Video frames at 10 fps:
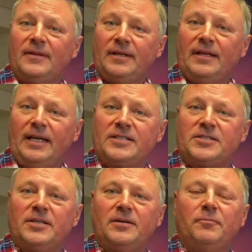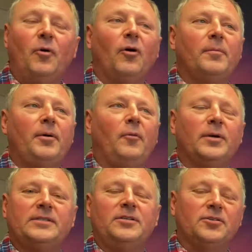It's more about
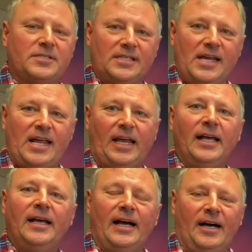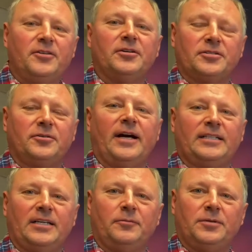what you're saying, how you're
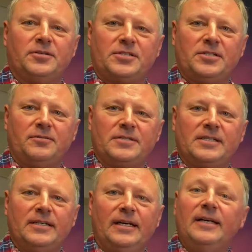interacting with your students.